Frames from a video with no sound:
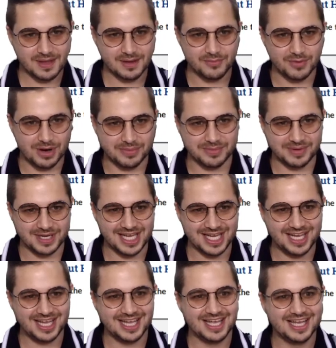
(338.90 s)
probably,
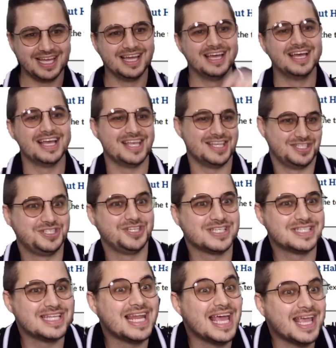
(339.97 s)
it's
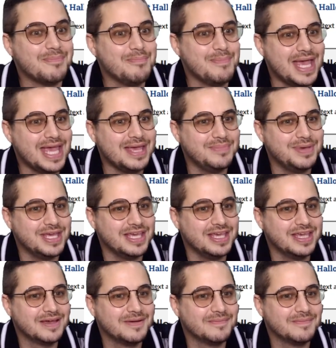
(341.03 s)
just like maybe.